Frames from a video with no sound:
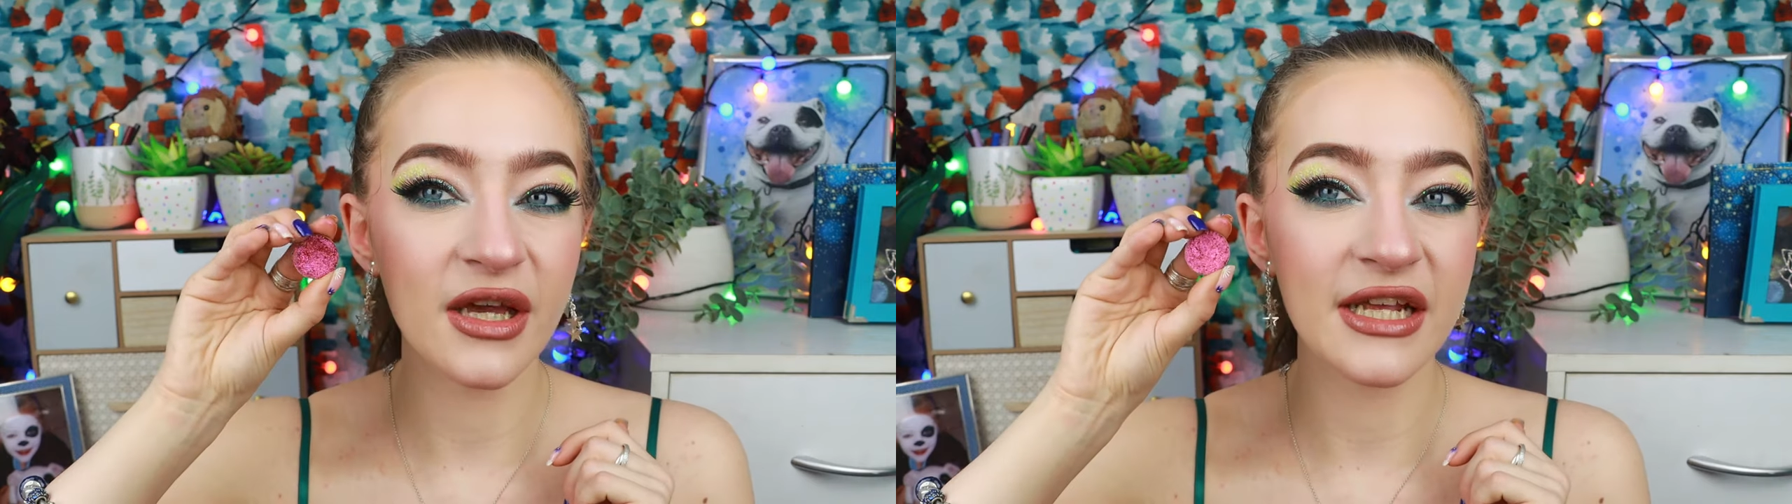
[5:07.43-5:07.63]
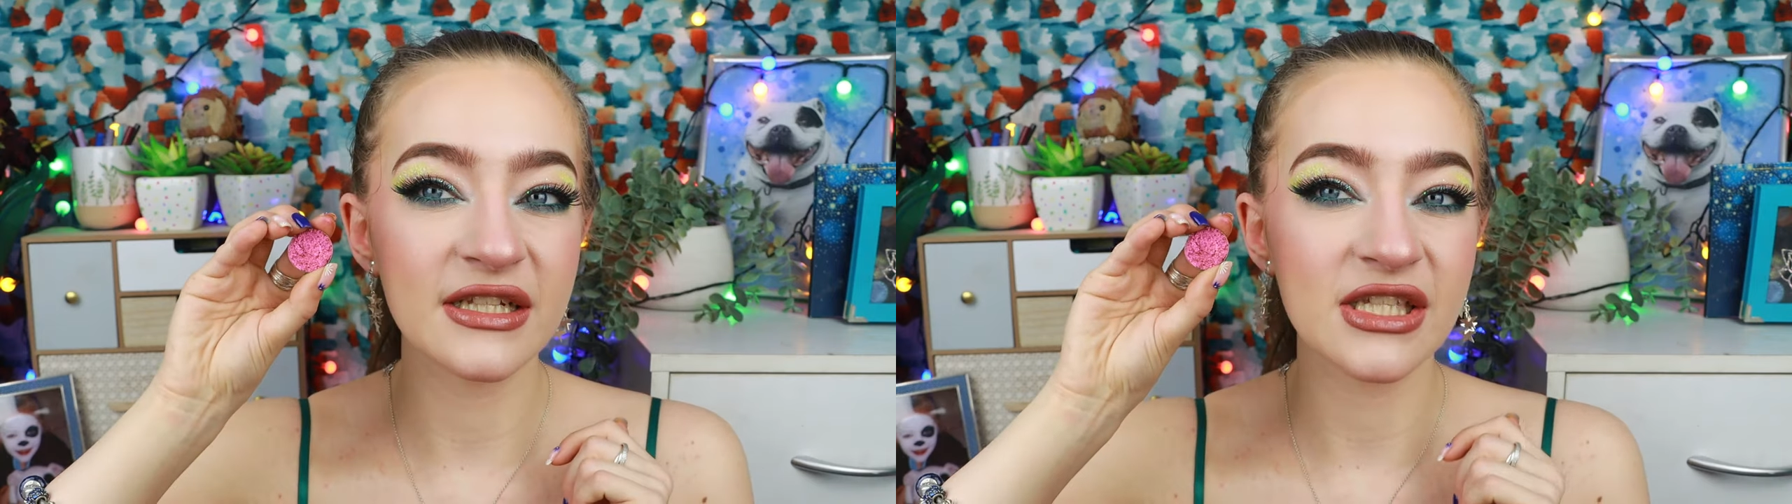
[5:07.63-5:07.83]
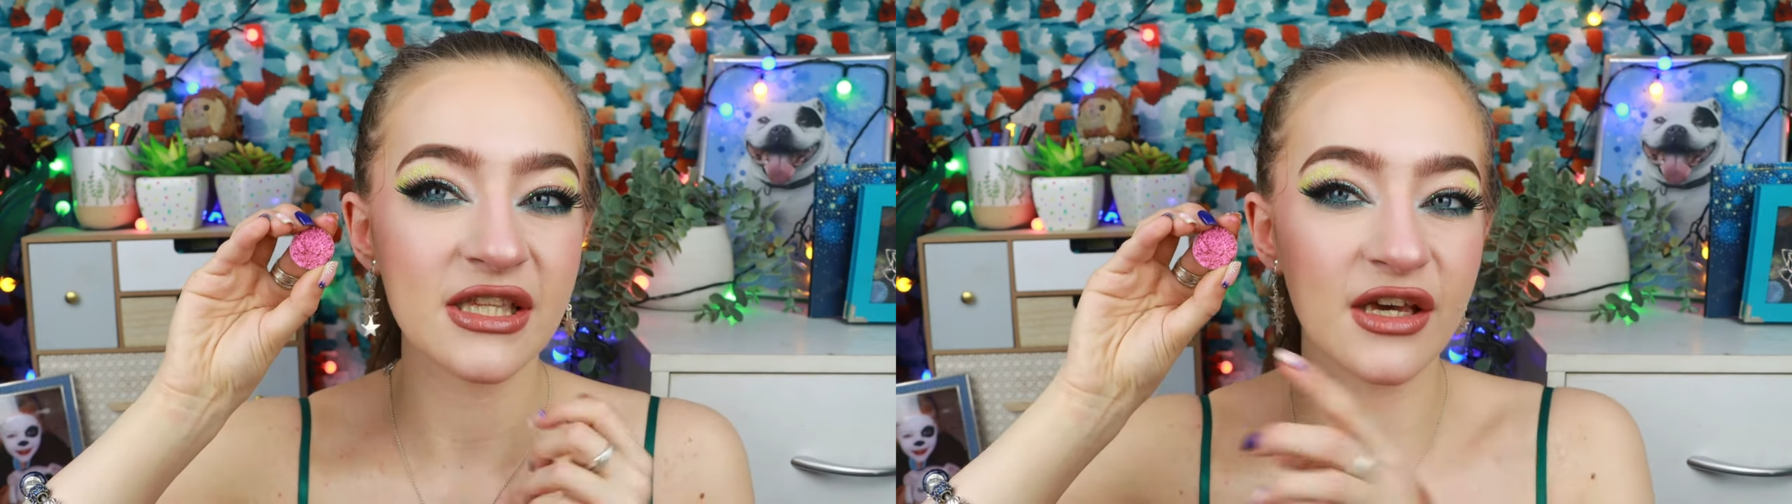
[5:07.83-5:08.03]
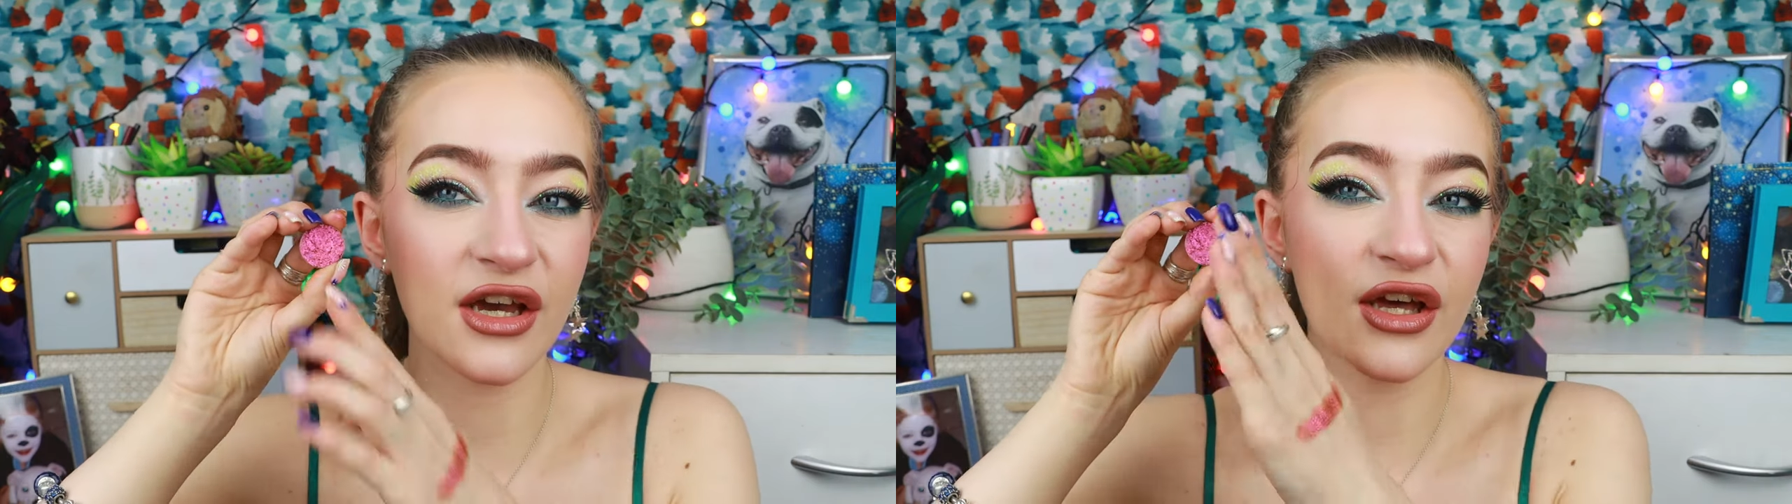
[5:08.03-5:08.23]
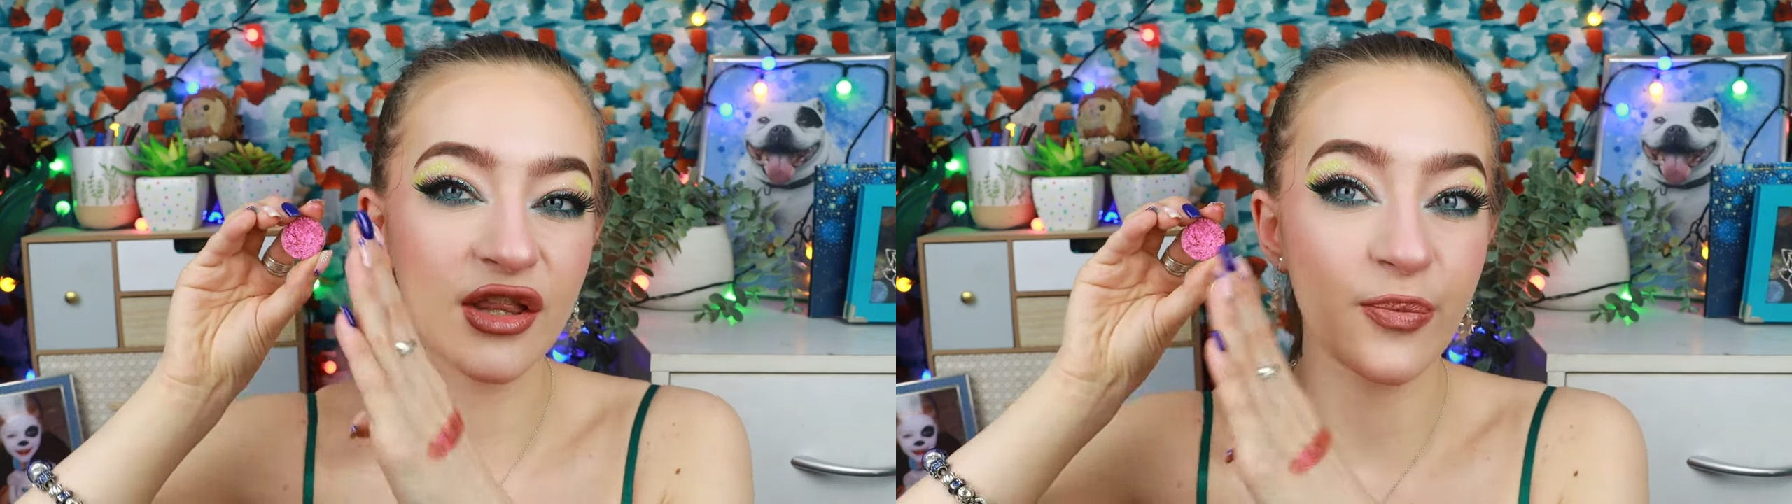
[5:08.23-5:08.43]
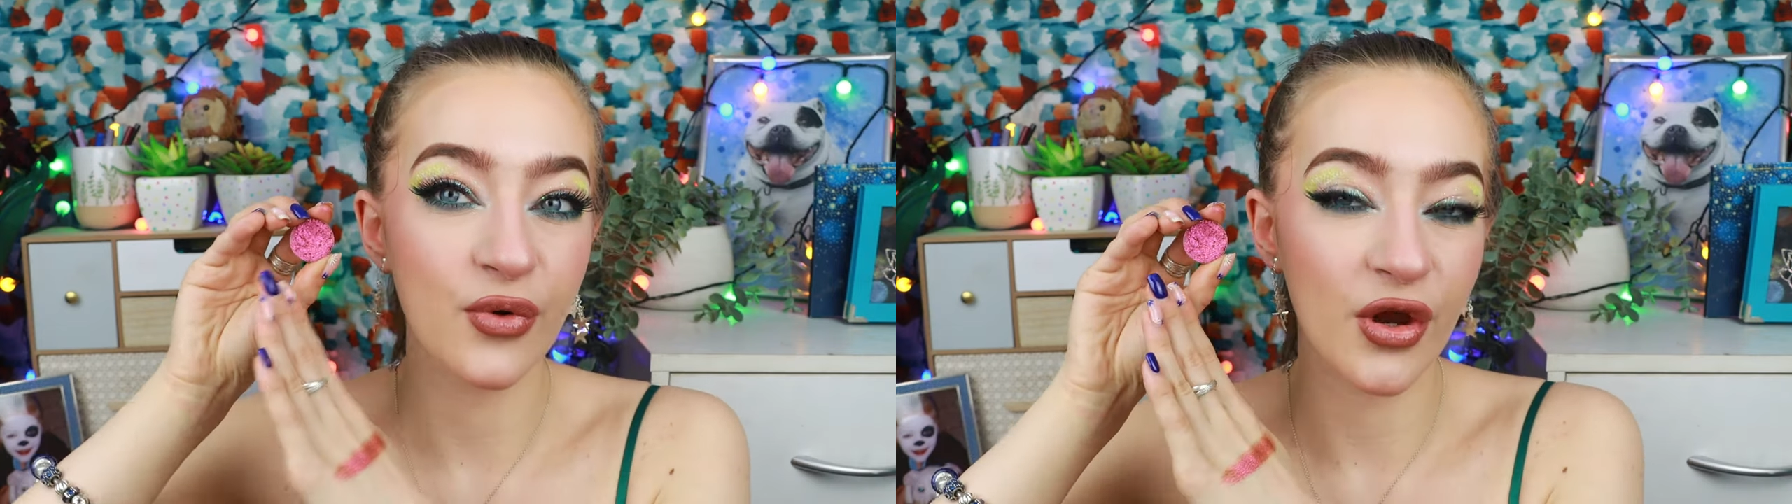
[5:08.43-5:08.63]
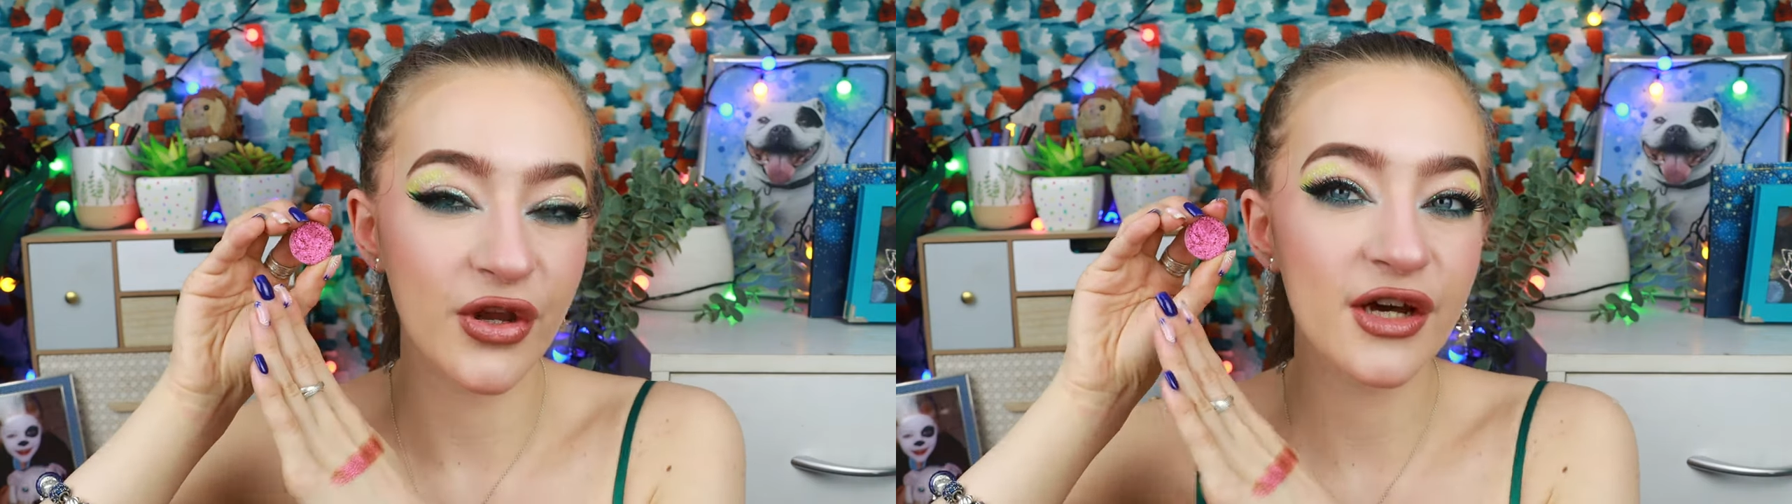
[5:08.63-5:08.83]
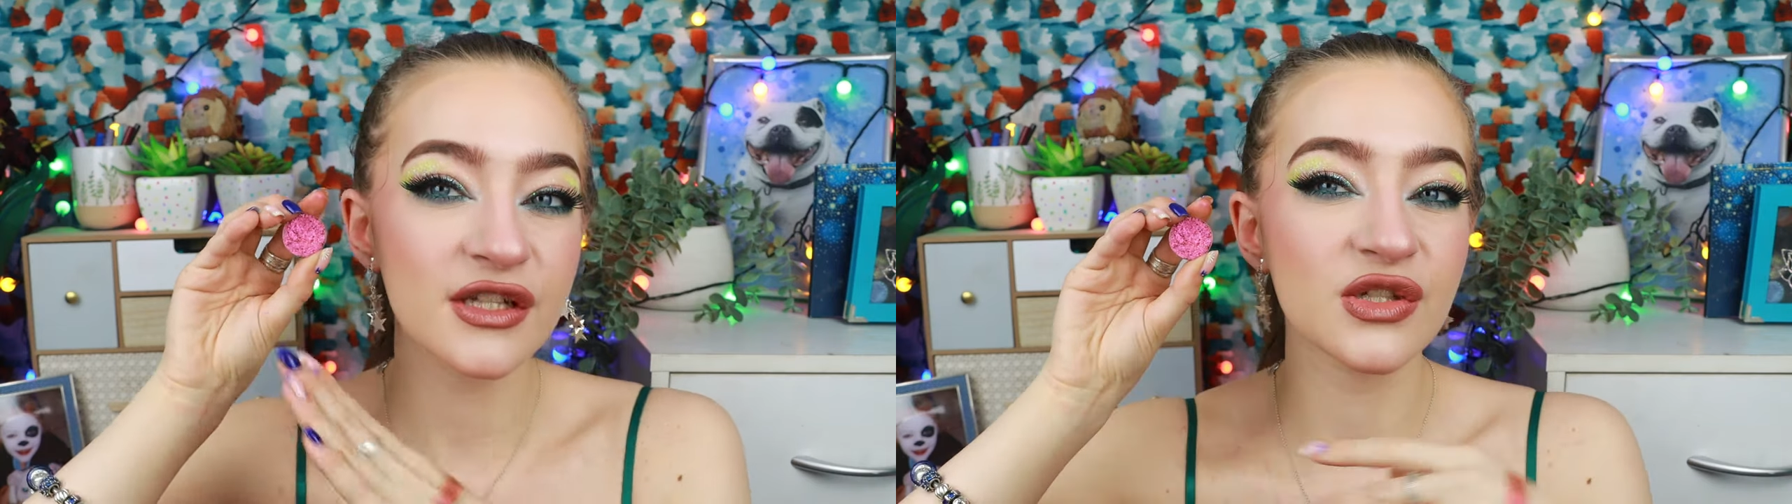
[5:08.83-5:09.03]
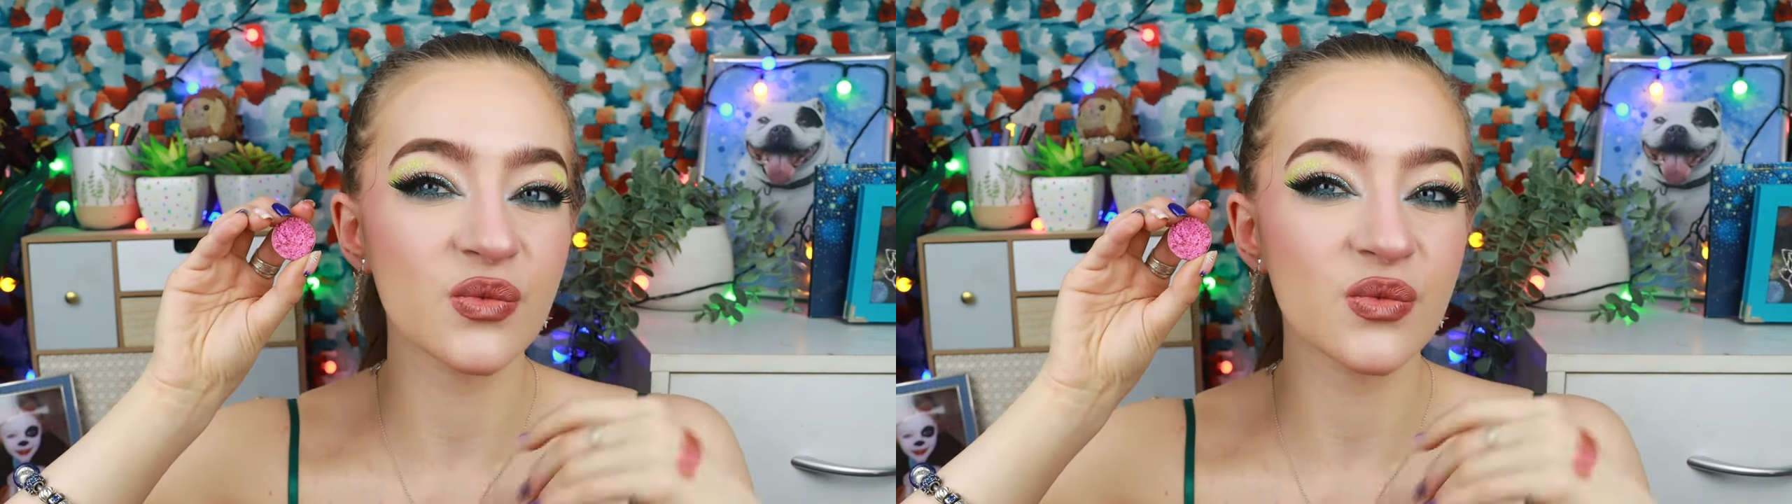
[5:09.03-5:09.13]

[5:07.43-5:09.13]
into the, the product,